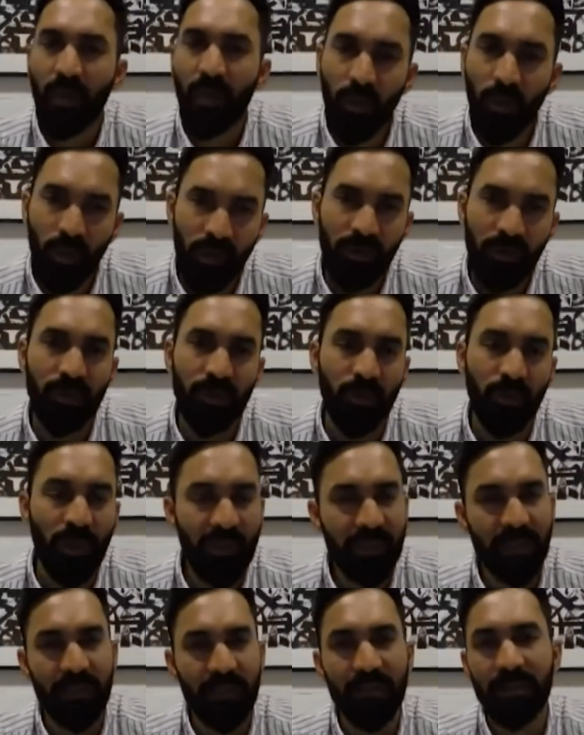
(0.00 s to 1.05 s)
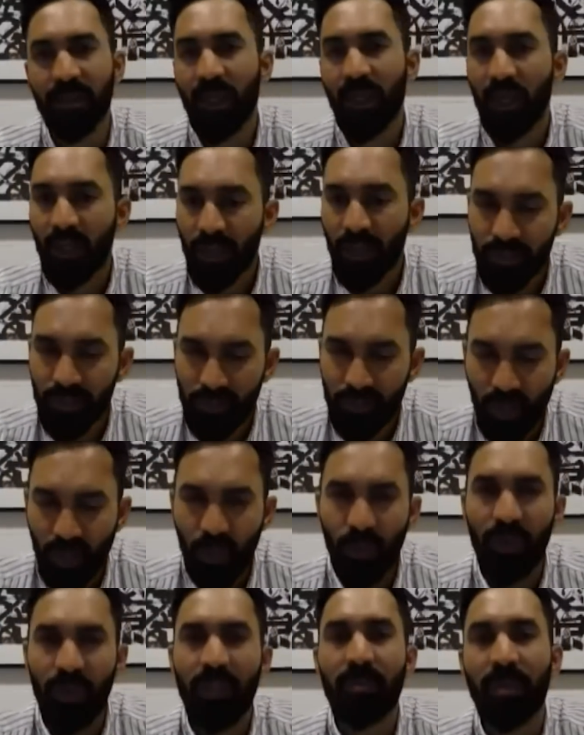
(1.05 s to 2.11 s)
All those questions
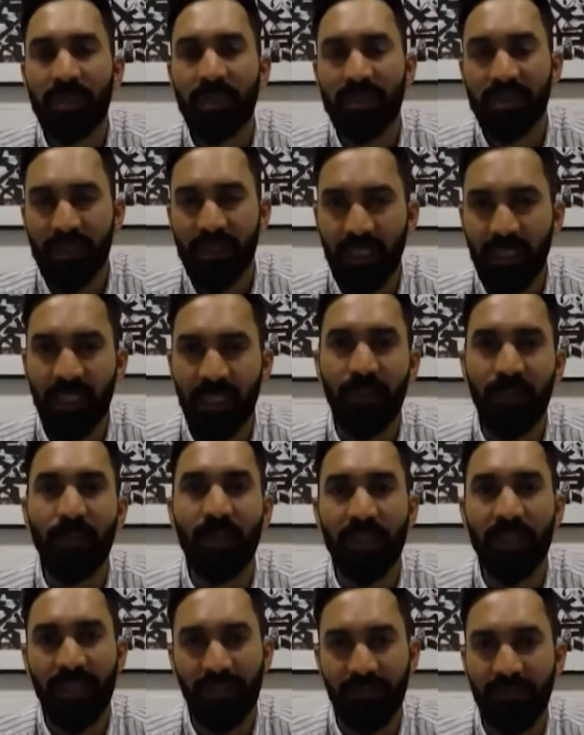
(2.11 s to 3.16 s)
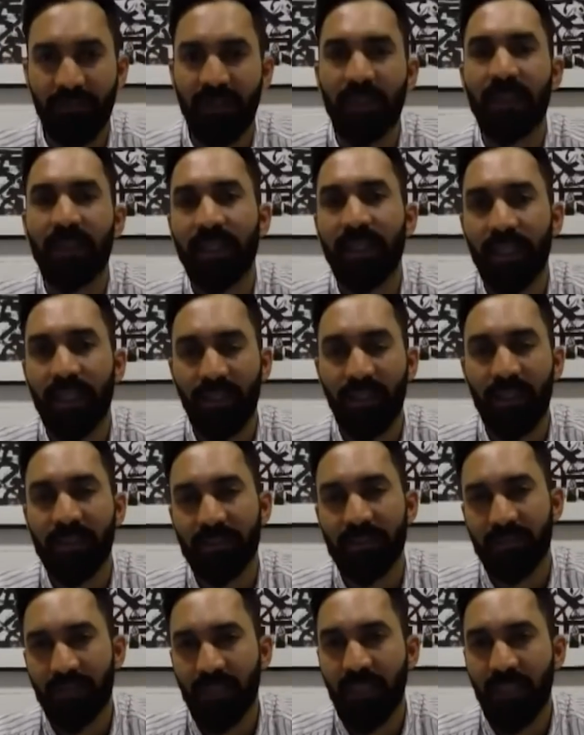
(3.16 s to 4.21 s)
slowly but steadily will definitely get
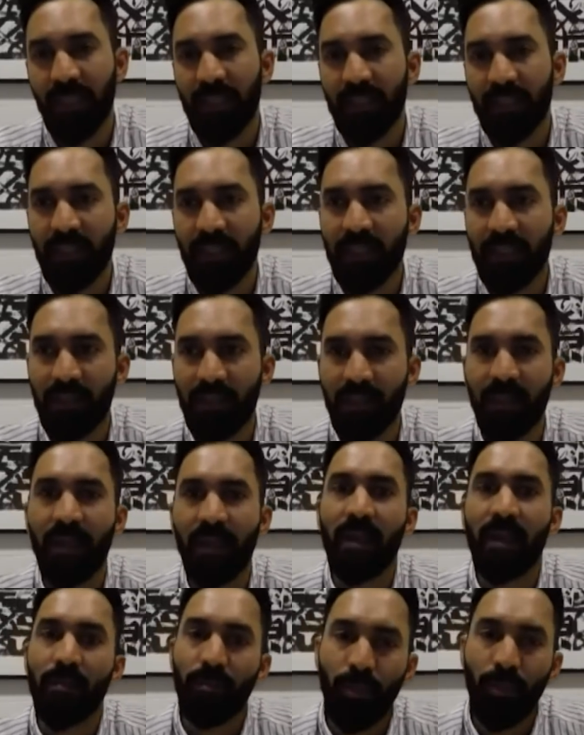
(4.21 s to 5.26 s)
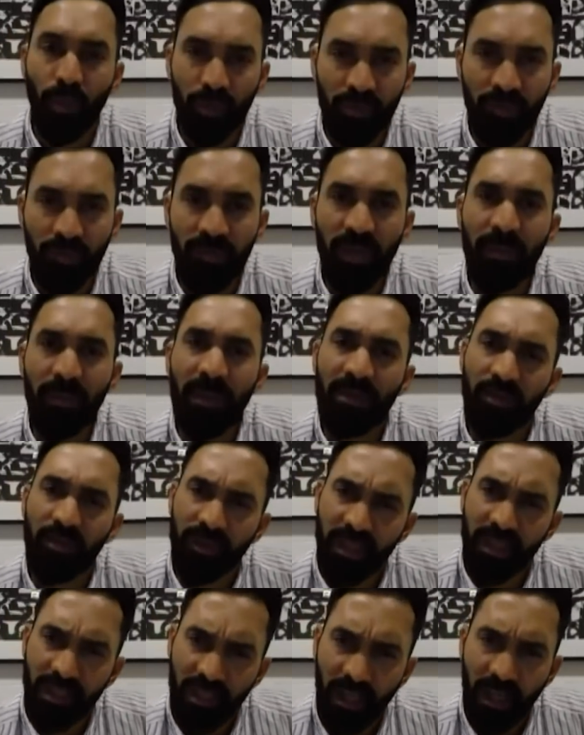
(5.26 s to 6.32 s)
answered. And I think both of them have a
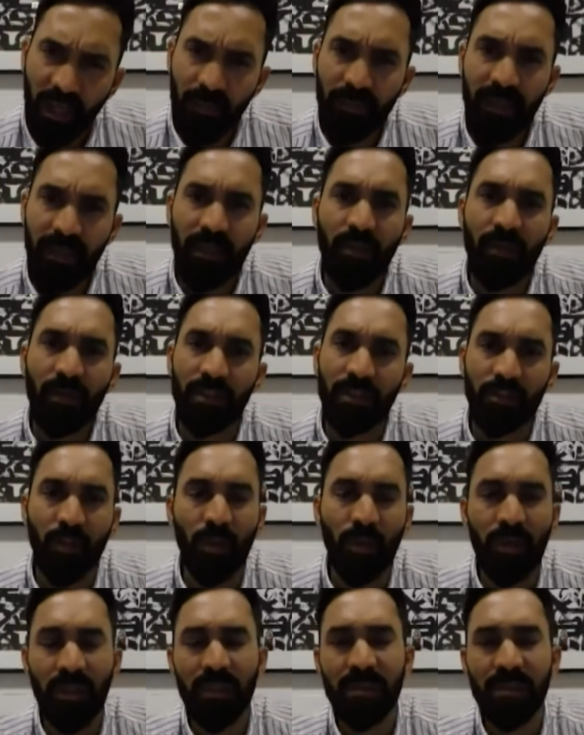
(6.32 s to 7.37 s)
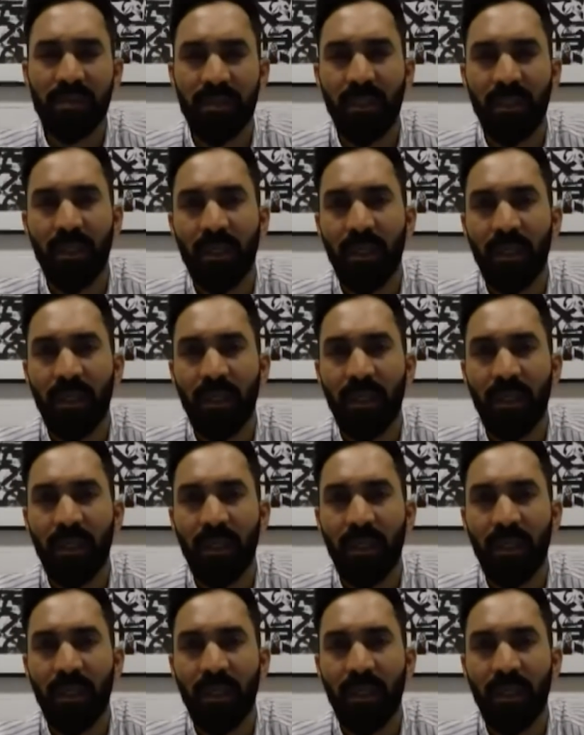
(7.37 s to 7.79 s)
very calm head on their shoulders.